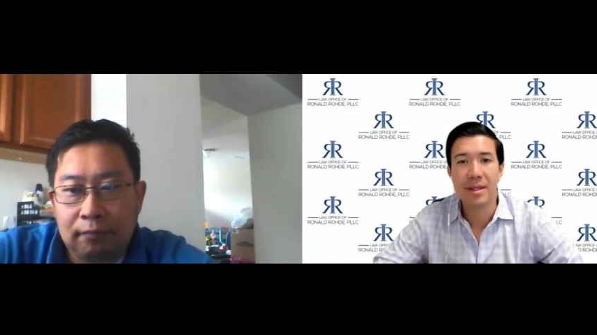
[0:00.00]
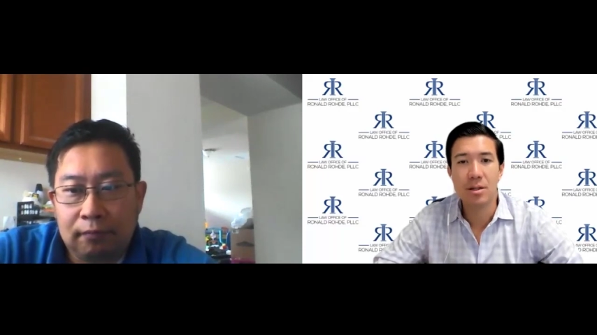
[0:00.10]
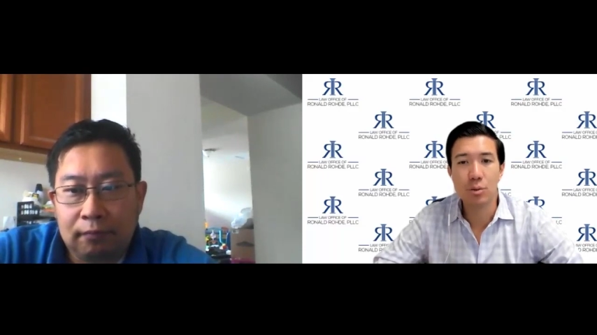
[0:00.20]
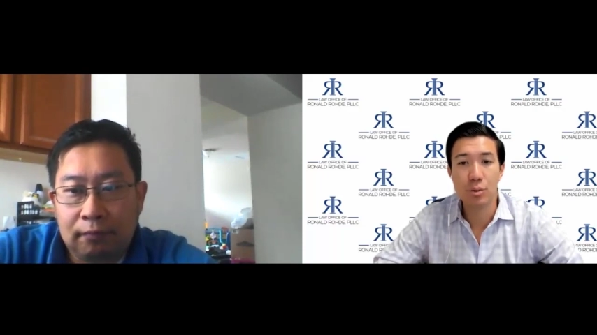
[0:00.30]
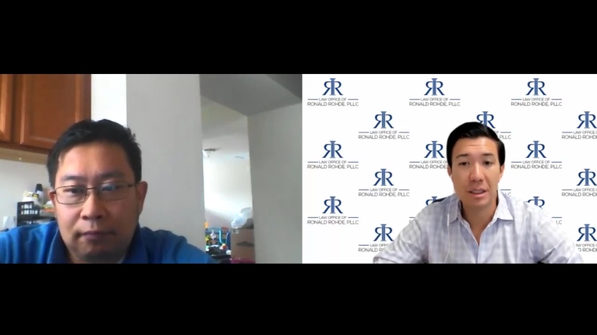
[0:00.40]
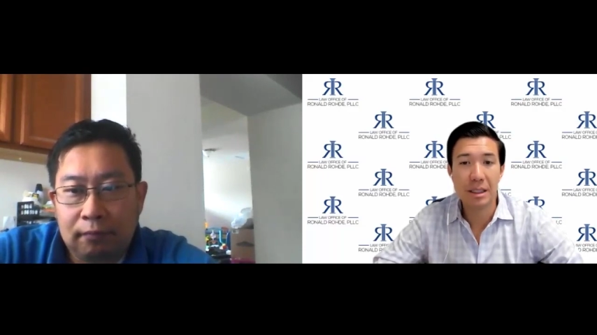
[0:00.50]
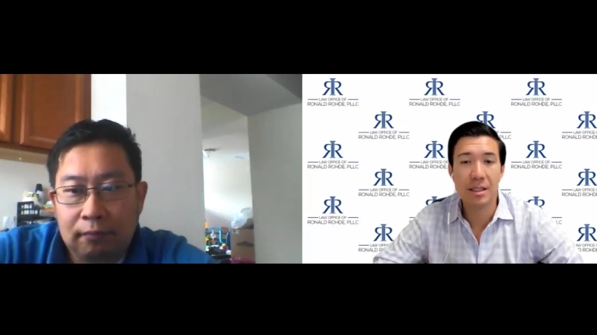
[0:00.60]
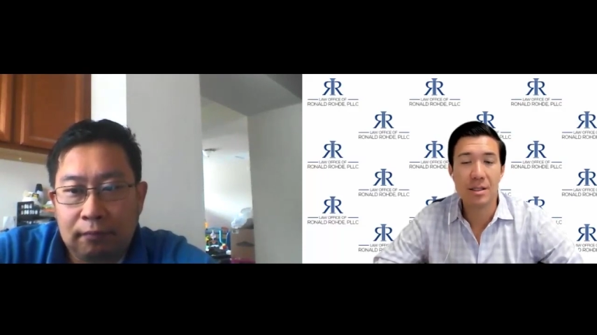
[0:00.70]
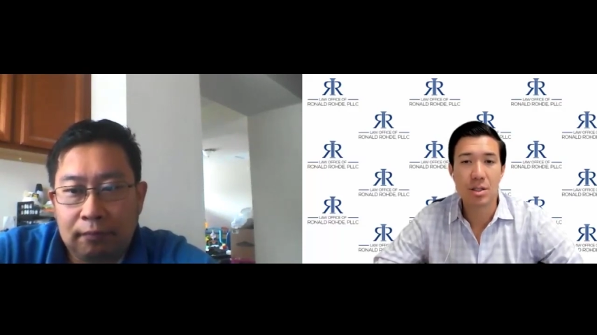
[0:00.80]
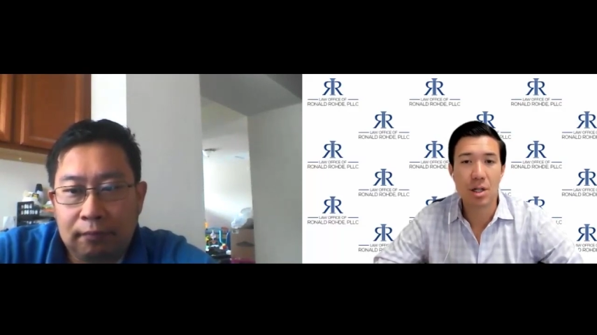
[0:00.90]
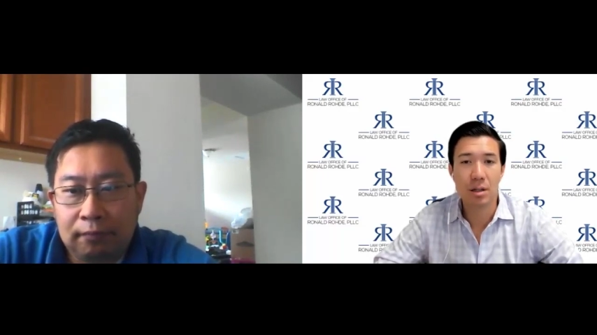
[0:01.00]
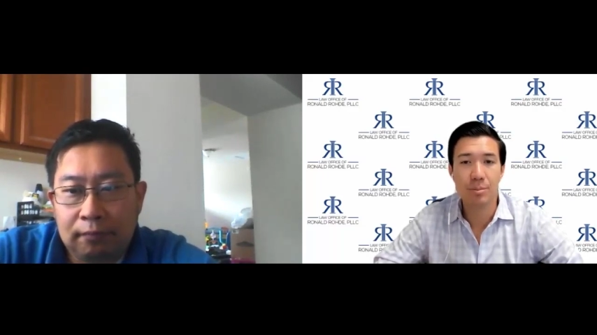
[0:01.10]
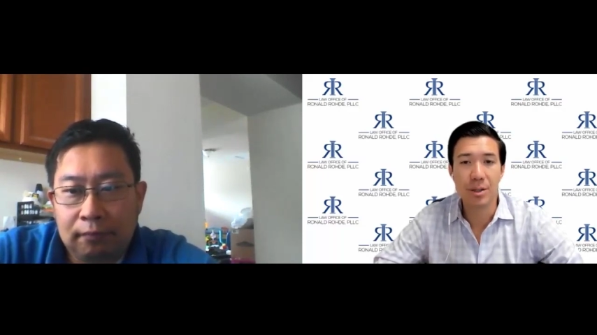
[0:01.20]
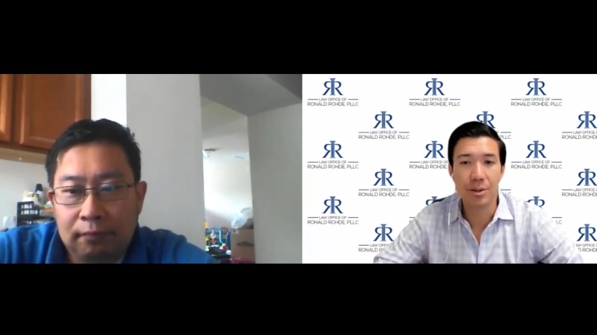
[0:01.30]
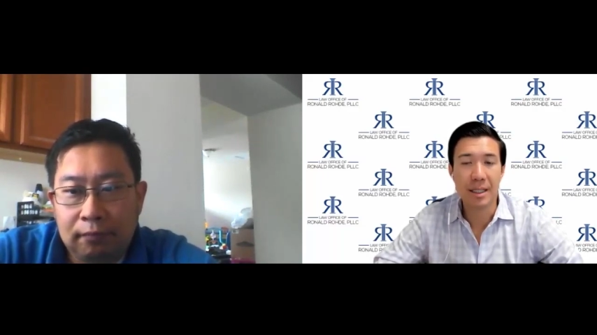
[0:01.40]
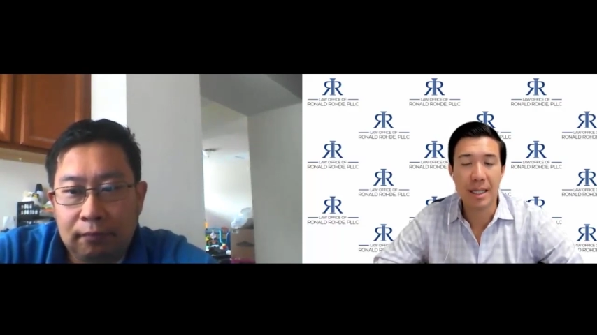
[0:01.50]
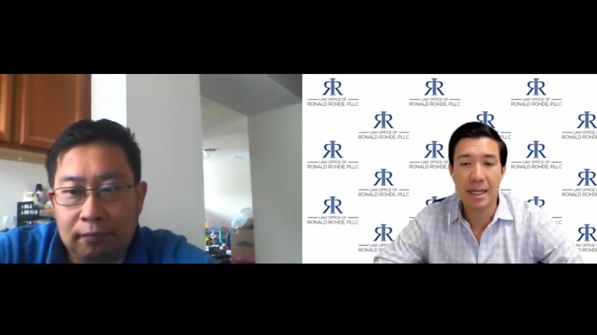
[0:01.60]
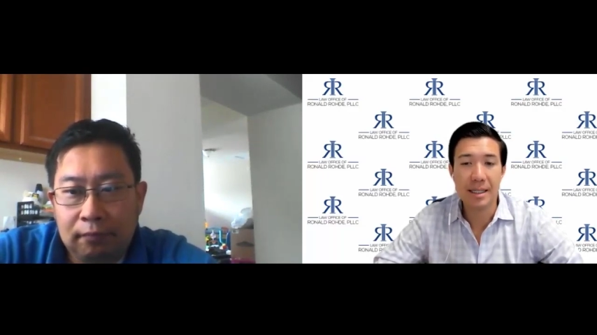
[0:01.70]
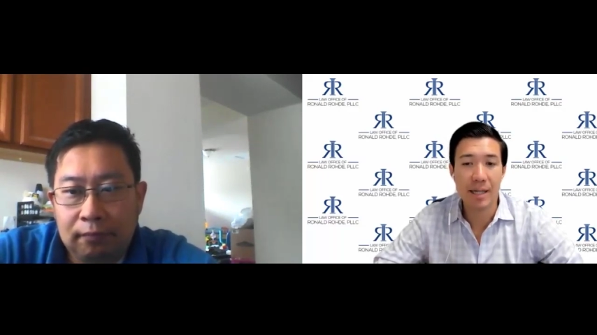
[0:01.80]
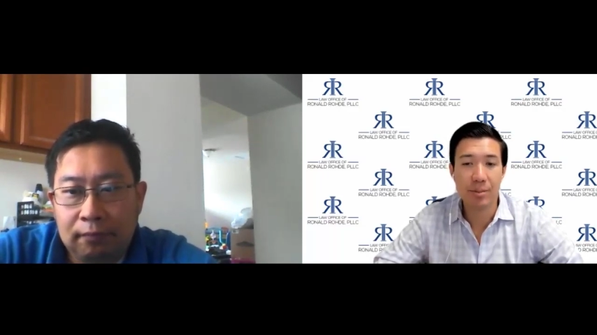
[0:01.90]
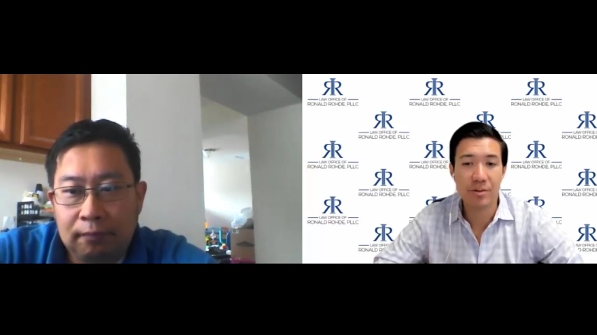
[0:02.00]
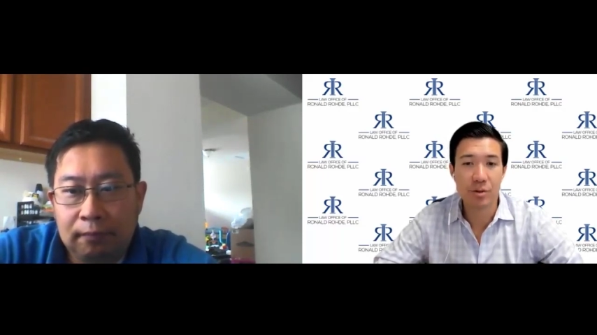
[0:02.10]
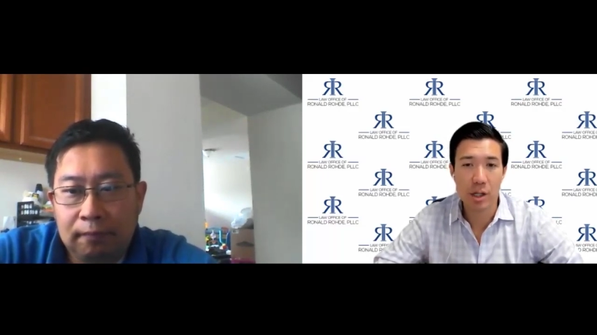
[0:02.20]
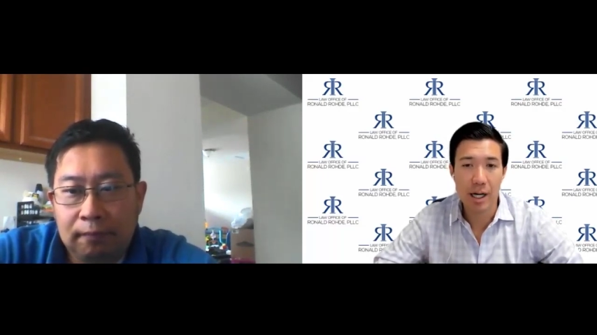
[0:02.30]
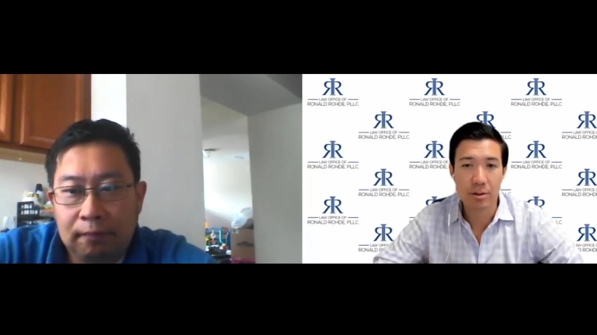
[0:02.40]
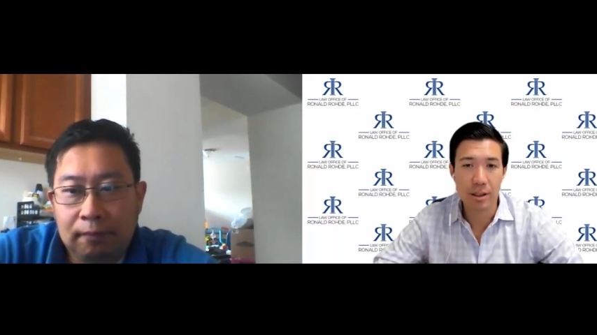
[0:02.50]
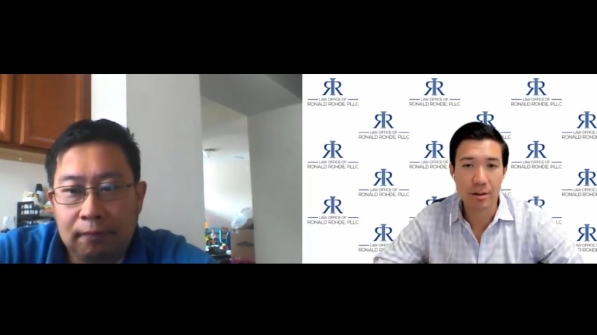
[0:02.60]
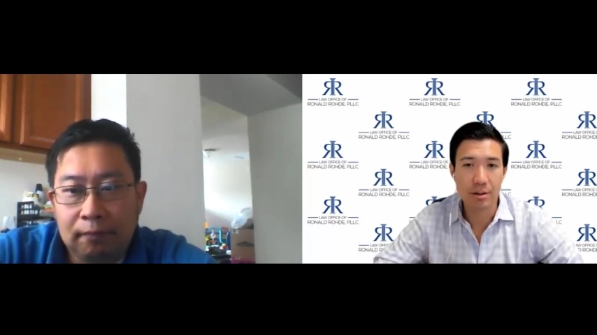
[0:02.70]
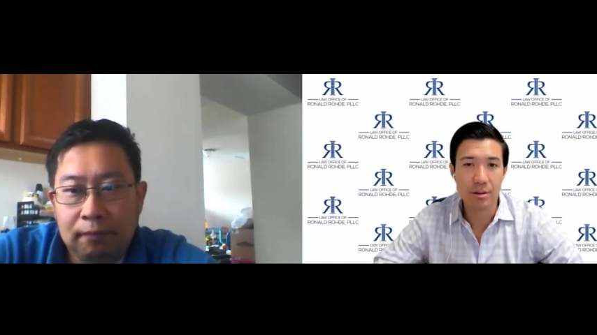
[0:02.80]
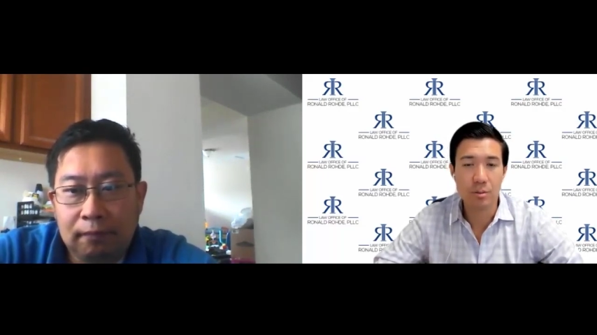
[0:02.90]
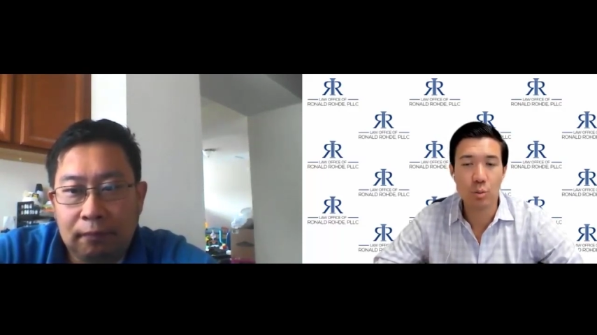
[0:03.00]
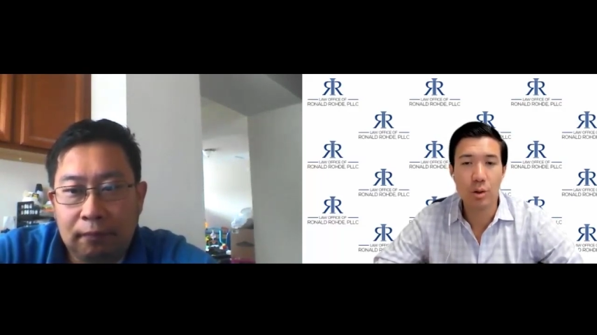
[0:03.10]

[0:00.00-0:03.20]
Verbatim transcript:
Speaker 1: to really start building any type of track record